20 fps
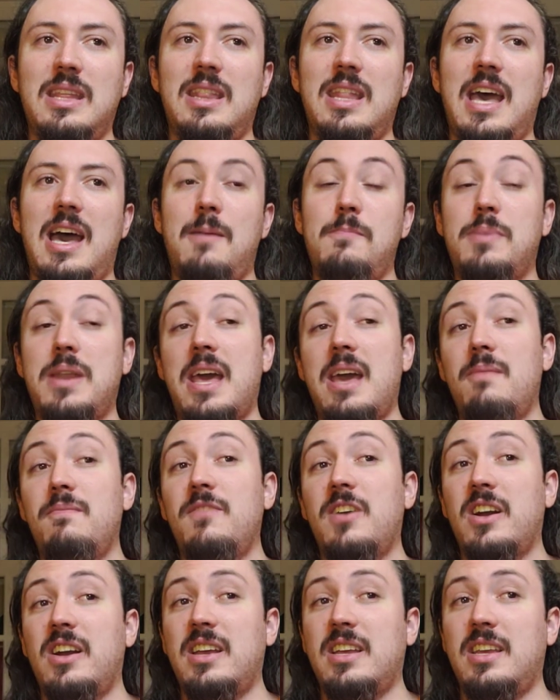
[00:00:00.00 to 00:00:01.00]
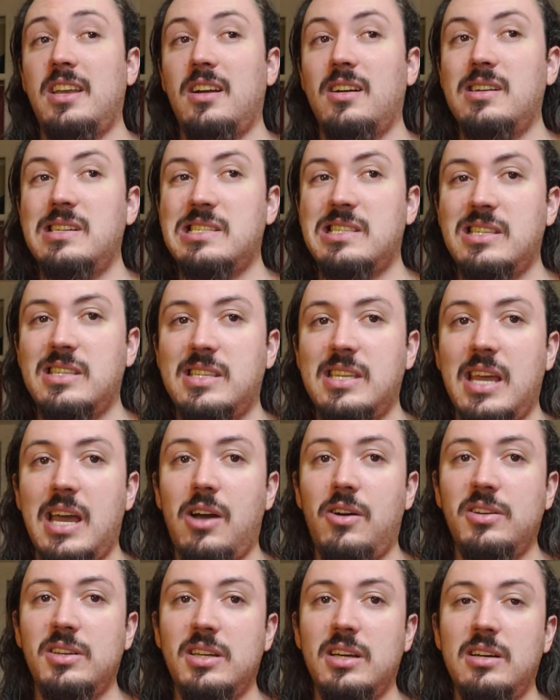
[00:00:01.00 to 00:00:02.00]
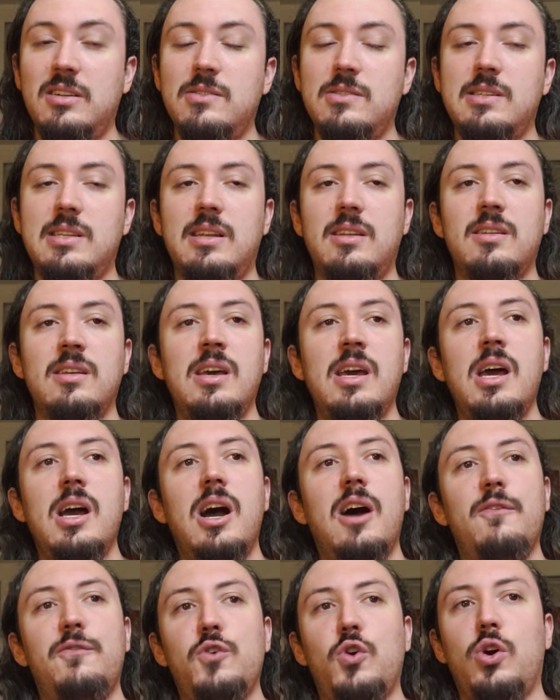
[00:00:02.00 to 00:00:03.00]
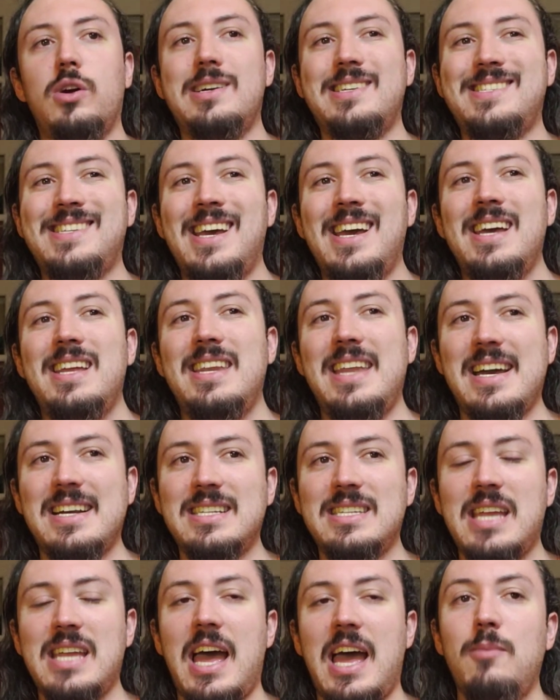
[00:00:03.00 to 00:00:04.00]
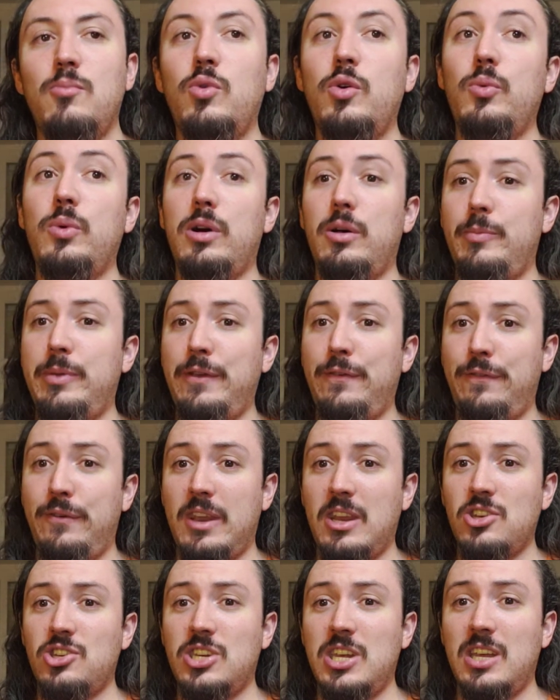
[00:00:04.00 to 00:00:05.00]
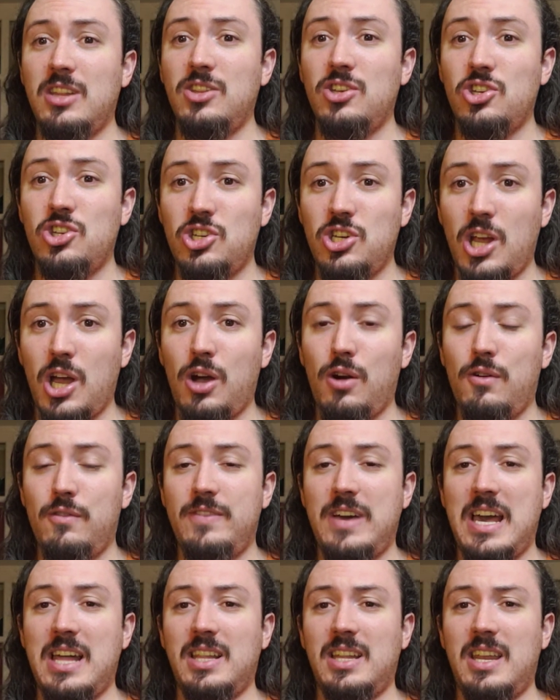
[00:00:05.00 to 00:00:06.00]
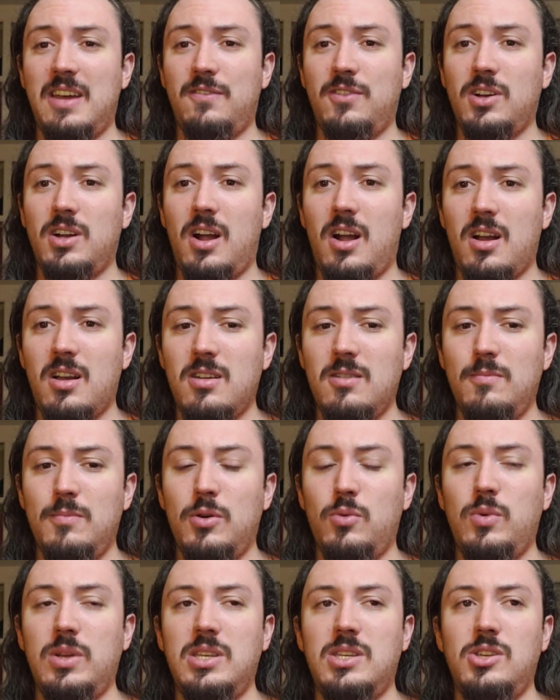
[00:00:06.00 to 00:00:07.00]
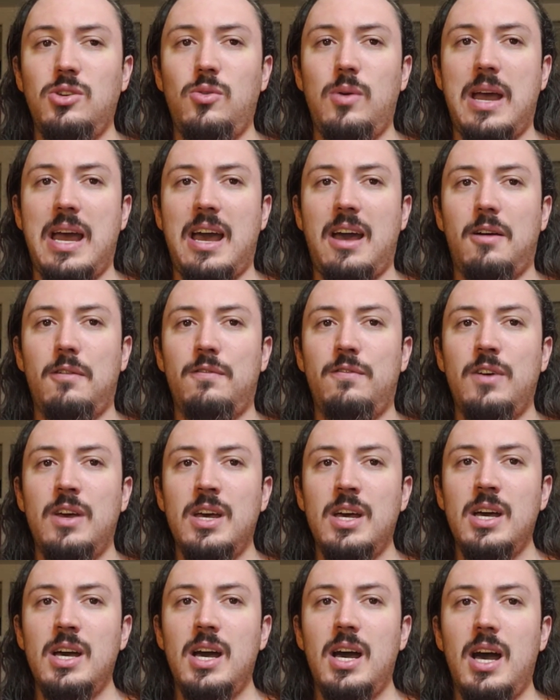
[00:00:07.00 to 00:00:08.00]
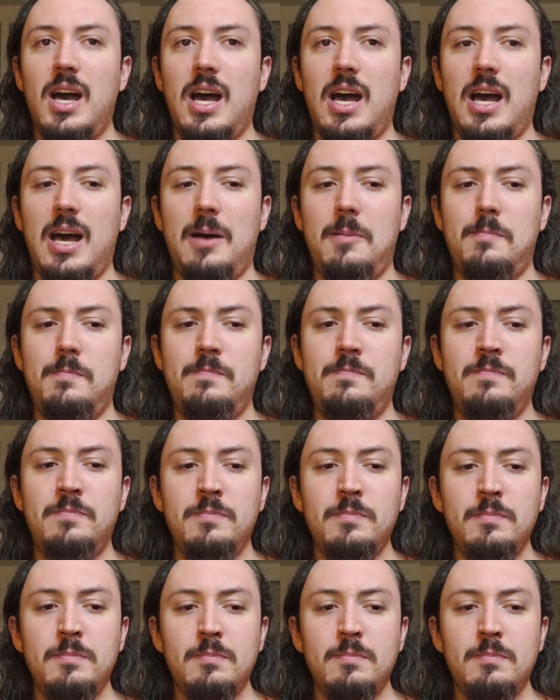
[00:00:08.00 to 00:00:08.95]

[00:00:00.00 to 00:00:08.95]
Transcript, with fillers: than that, but I am very curious to see how it goes. And of course, next time we will be finishing the show Violet Evergarden, but we do have um